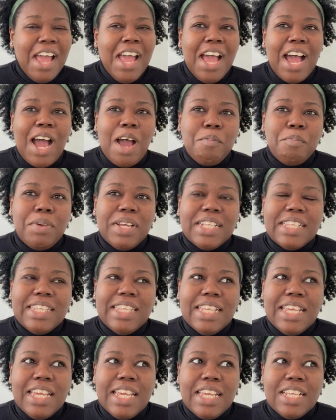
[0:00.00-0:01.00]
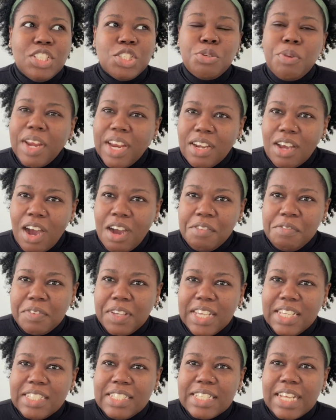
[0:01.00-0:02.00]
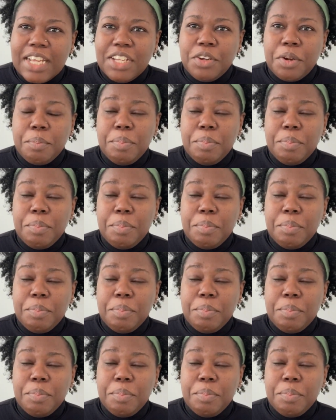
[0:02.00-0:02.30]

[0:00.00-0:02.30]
But the trade-off is that your